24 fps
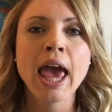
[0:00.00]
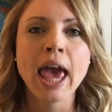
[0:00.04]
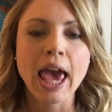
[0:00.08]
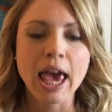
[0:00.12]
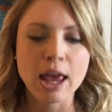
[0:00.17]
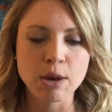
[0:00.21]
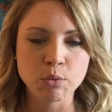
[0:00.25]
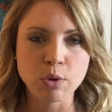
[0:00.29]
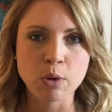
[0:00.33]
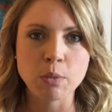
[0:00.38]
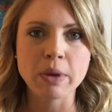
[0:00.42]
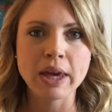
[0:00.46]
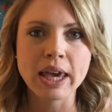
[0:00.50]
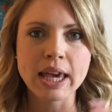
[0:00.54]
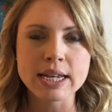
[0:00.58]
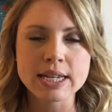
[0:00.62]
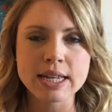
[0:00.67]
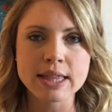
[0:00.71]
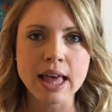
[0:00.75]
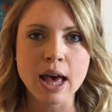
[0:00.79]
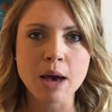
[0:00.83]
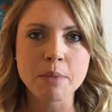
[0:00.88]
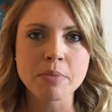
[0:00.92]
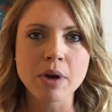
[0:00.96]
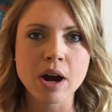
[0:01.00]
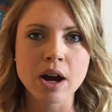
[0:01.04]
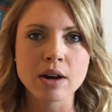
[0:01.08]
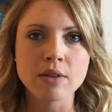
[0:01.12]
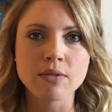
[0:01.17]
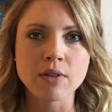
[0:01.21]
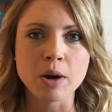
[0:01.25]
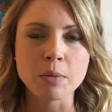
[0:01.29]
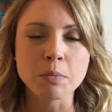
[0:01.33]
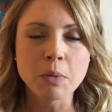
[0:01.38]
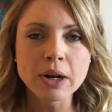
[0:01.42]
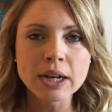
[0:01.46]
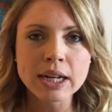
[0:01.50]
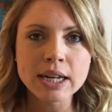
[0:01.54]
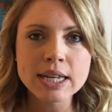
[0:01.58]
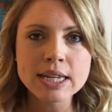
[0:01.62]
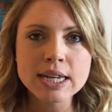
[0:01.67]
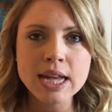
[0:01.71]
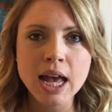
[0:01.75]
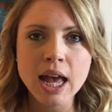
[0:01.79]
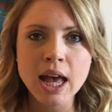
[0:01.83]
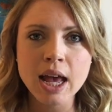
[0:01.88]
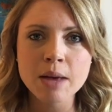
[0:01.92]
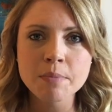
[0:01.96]
and when we get to that part of our morning
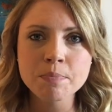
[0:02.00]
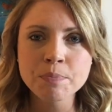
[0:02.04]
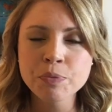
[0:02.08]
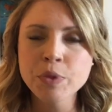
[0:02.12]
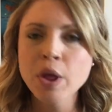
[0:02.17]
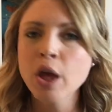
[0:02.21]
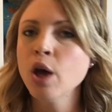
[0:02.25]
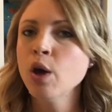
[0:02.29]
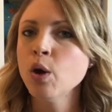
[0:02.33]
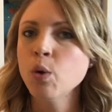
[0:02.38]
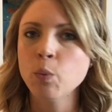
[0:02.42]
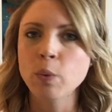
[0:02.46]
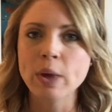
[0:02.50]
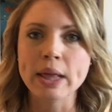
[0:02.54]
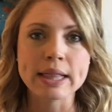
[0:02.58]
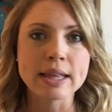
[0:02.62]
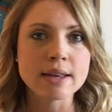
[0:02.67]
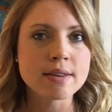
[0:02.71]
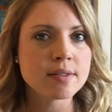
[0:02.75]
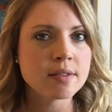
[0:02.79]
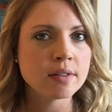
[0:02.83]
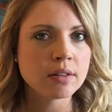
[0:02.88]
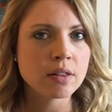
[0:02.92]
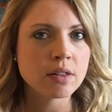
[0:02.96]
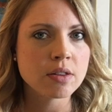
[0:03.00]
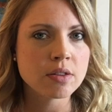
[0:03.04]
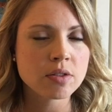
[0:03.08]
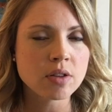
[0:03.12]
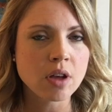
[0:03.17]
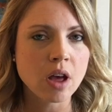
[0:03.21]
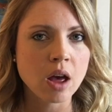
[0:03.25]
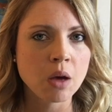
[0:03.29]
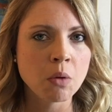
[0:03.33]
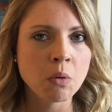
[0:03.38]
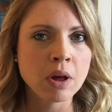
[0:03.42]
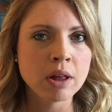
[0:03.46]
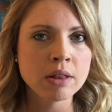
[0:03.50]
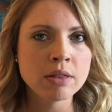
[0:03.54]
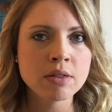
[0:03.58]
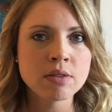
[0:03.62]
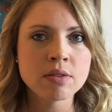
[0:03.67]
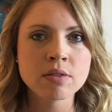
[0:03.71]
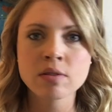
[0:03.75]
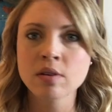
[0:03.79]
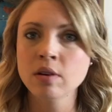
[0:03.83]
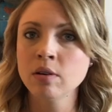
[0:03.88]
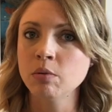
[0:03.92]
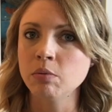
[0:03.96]
time, we listen to the song
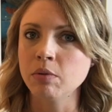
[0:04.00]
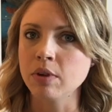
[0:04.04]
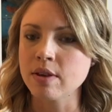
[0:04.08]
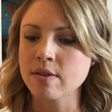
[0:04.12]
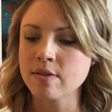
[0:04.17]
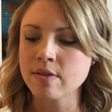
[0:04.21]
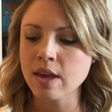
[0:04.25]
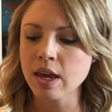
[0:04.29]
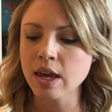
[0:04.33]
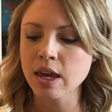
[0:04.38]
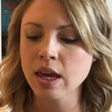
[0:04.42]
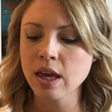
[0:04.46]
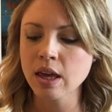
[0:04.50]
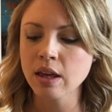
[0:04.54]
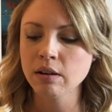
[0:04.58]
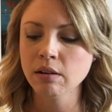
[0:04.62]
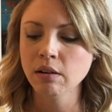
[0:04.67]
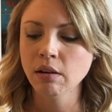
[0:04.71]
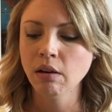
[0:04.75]
once, we sing it,